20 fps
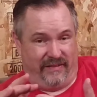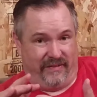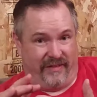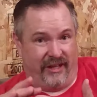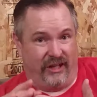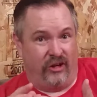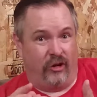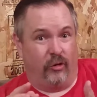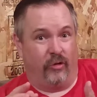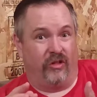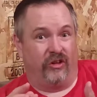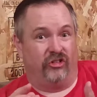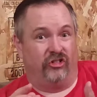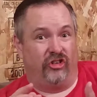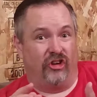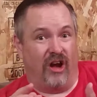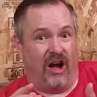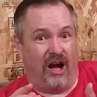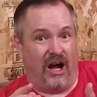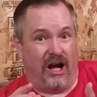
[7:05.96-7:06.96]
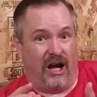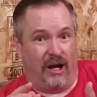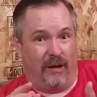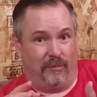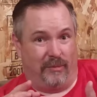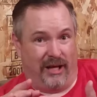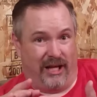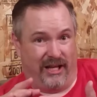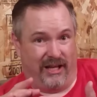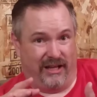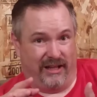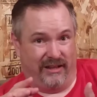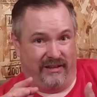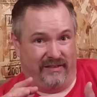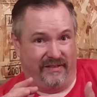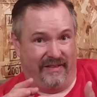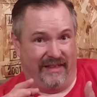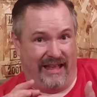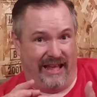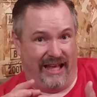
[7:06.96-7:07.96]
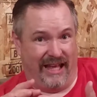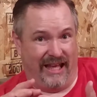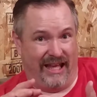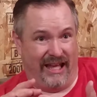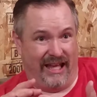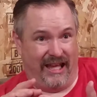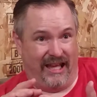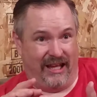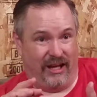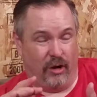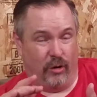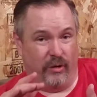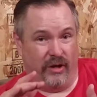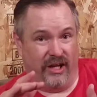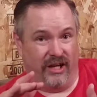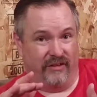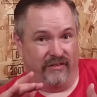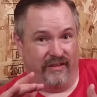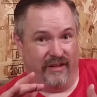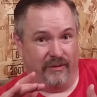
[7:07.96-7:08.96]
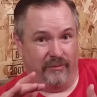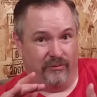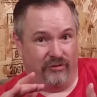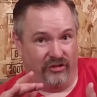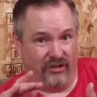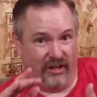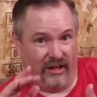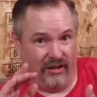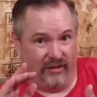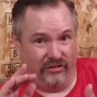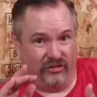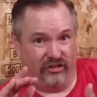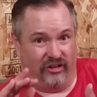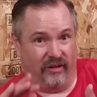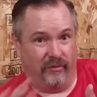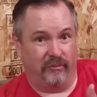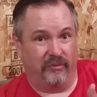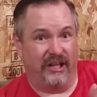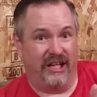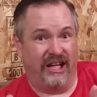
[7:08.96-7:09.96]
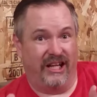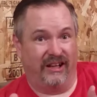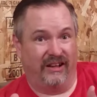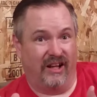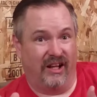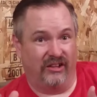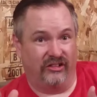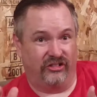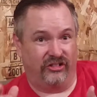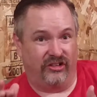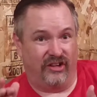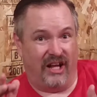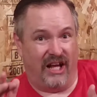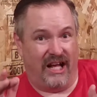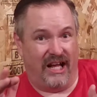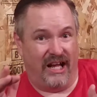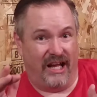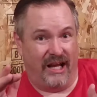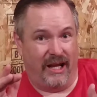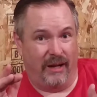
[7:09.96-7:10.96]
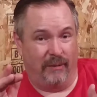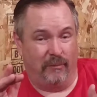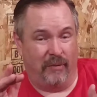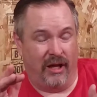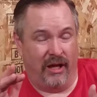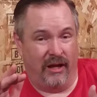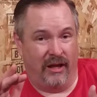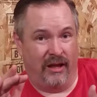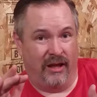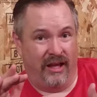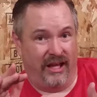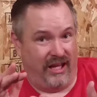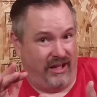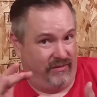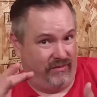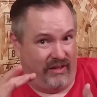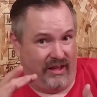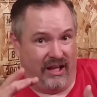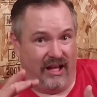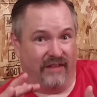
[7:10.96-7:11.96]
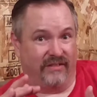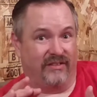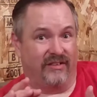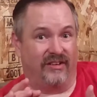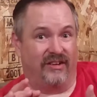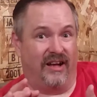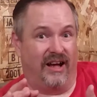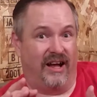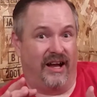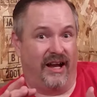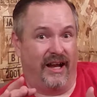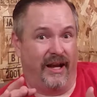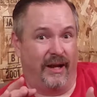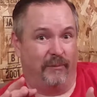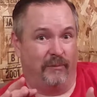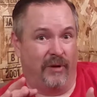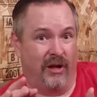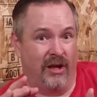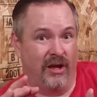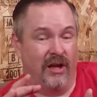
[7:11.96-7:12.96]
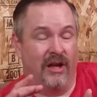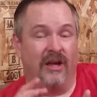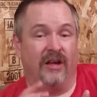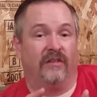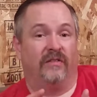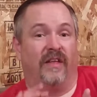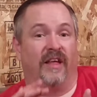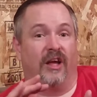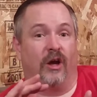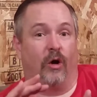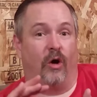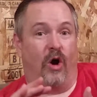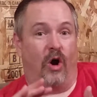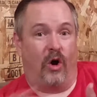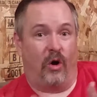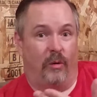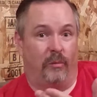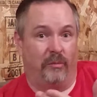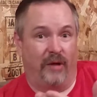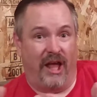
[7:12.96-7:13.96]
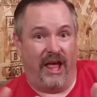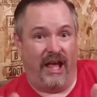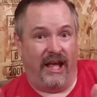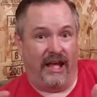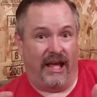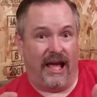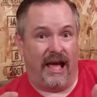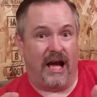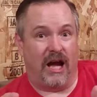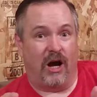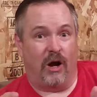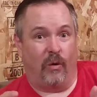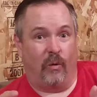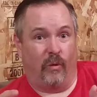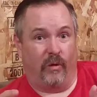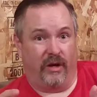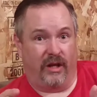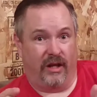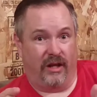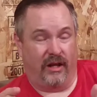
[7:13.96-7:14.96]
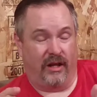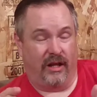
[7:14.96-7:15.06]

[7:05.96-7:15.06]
They do the job. They go get themselves something to eat at lunchtime, if they got the time. They go home and hang out